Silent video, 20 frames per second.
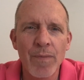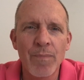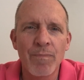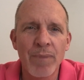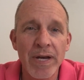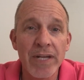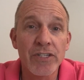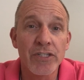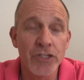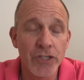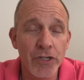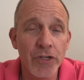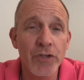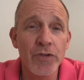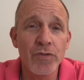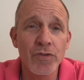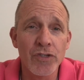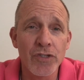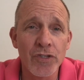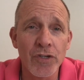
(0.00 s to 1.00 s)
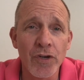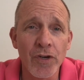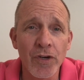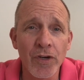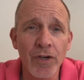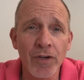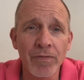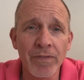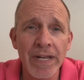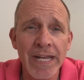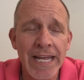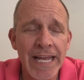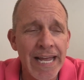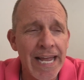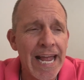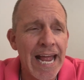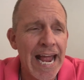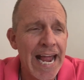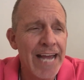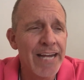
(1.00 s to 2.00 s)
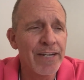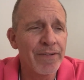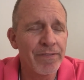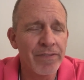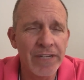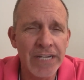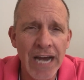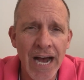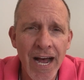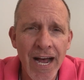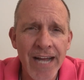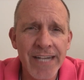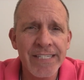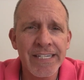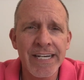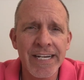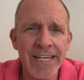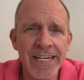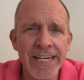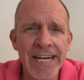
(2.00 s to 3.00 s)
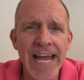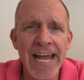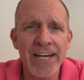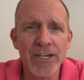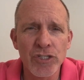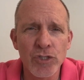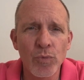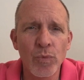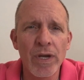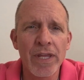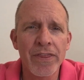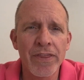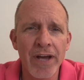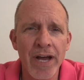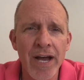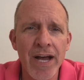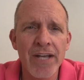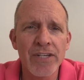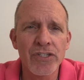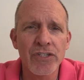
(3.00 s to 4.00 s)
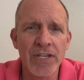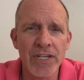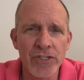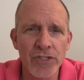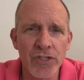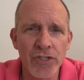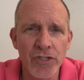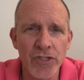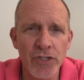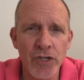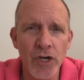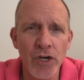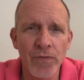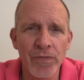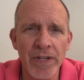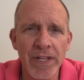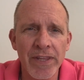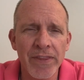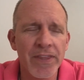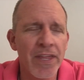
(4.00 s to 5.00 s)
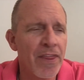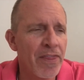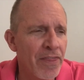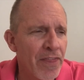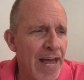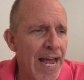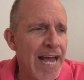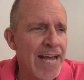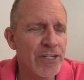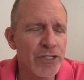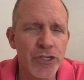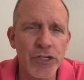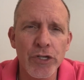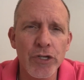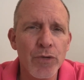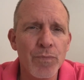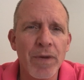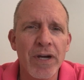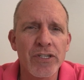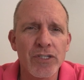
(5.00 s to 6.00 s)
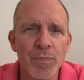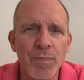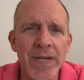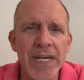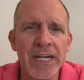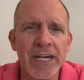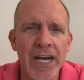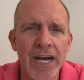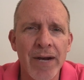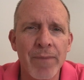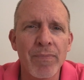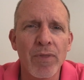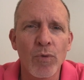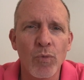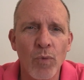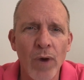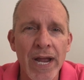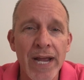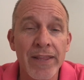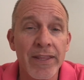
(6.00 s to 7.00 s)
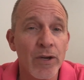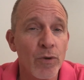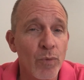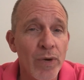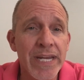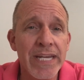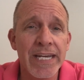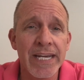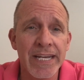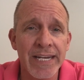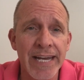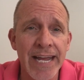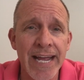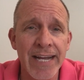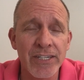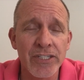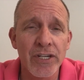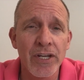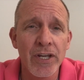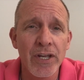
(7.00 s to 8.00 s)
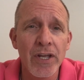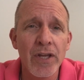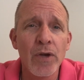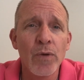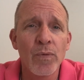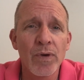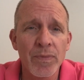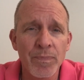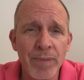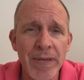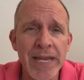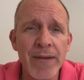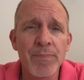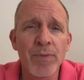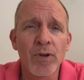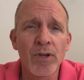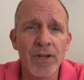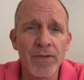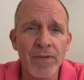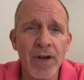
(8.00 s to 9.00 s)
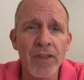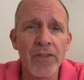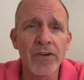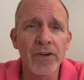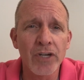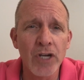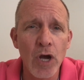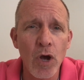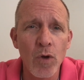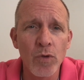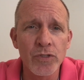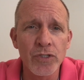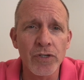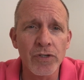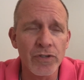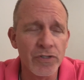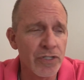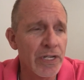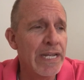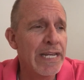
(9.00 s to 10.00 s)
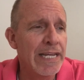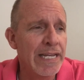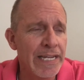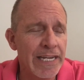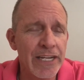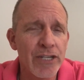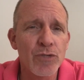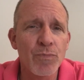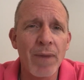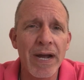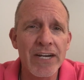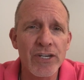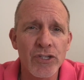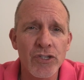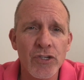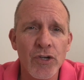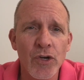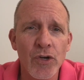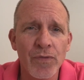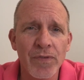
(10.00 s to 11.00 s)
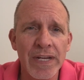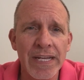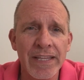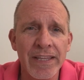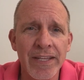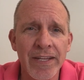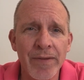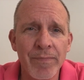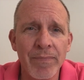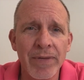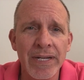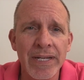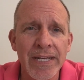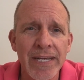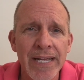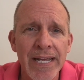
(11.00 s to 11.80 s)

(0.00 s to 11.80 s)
but to serve. And if God connects with us as a servant, then that too must become the way that we connect with people of other cultures, is by serving them.